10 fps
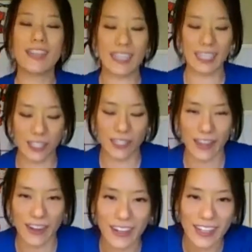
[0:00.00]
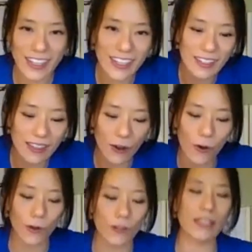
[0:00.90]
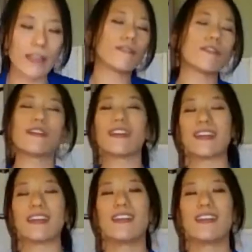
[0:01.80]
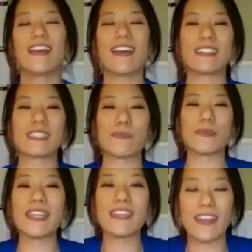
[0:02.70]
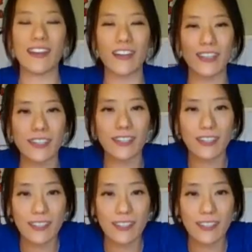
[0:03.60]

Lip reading: kitchen area, the whole liver and spleen area.